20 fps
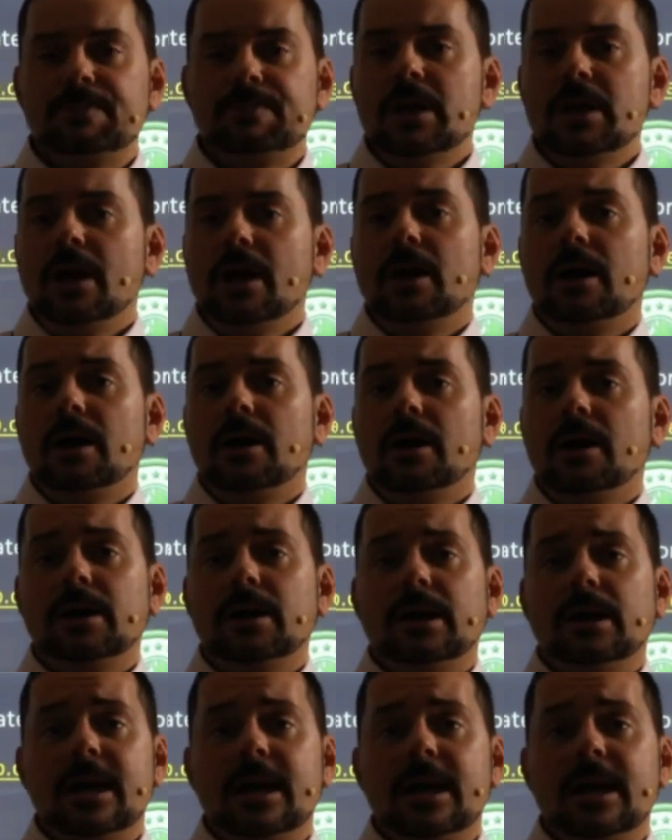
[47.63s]

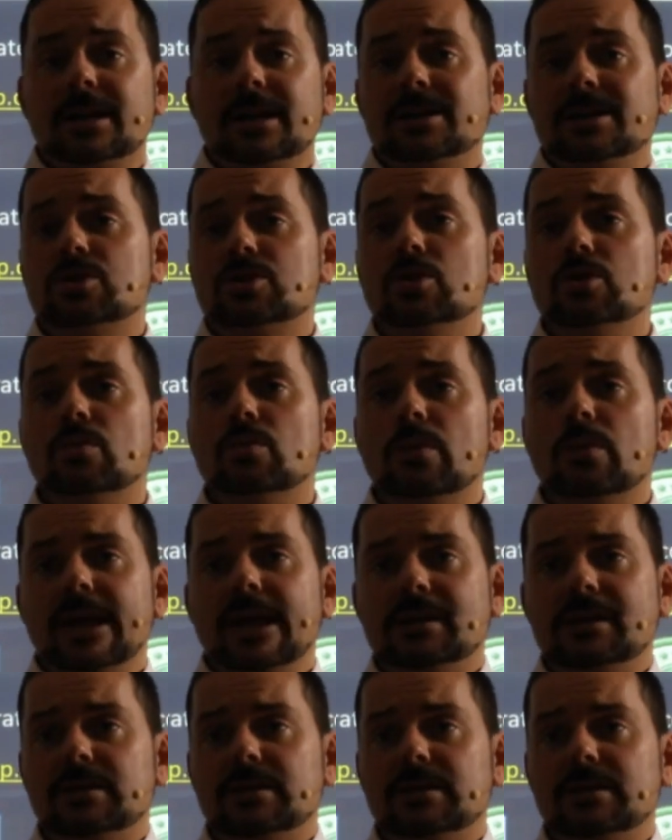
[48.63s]
Again, it's great
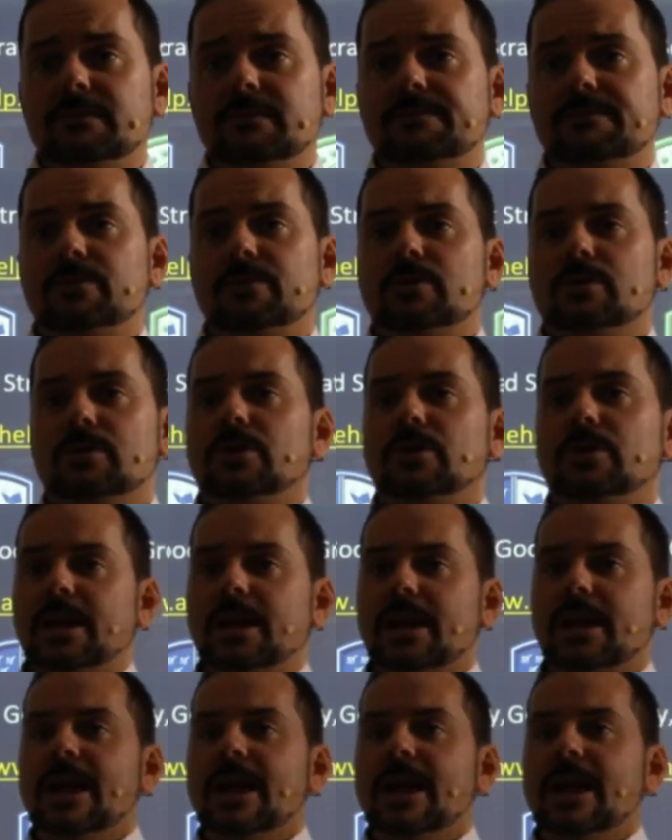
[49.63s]
for learning.